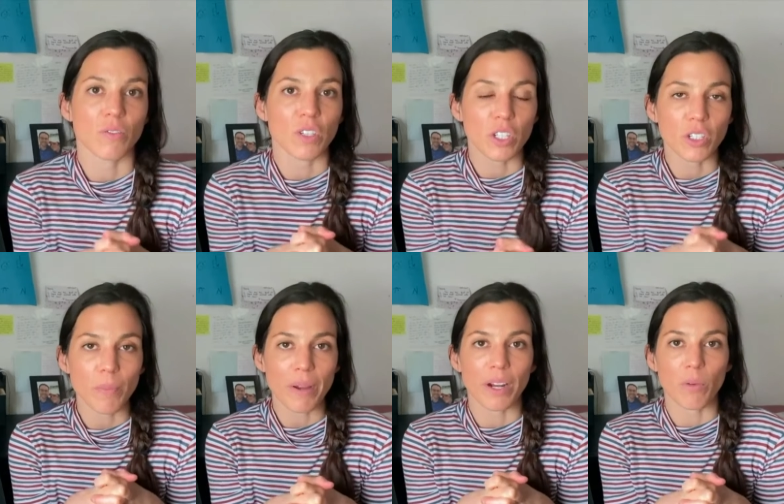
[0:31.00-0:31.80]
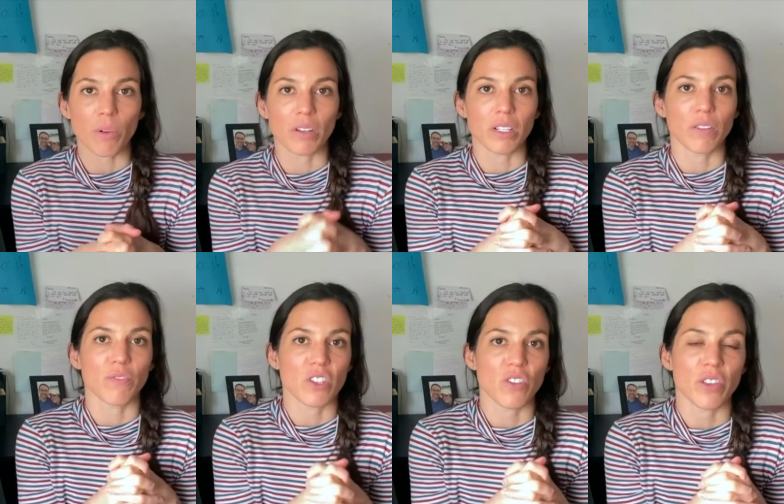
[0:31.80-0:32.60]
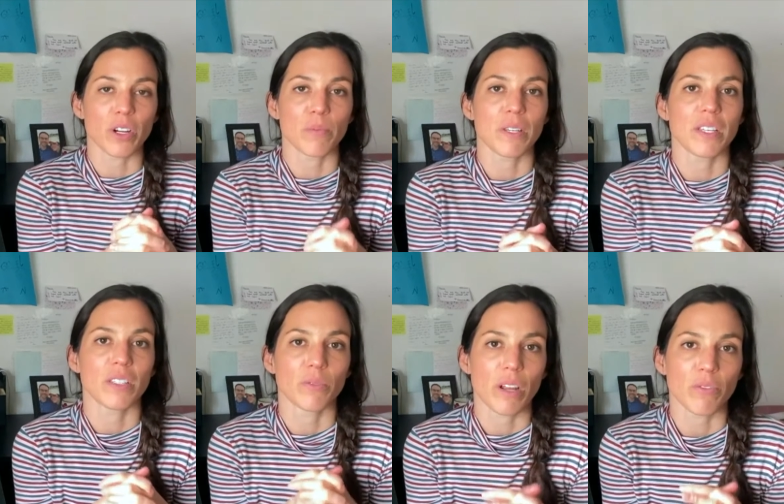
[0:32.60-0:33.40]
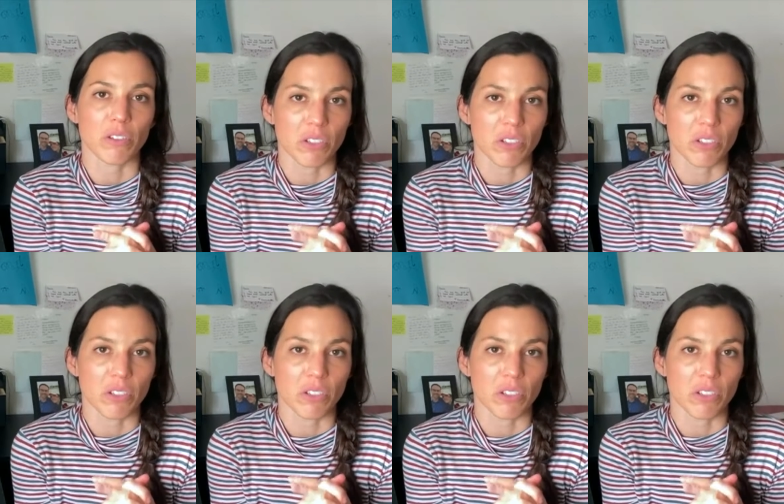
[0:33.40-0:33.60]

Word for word: if you're a parent wondering if vision therapy is right for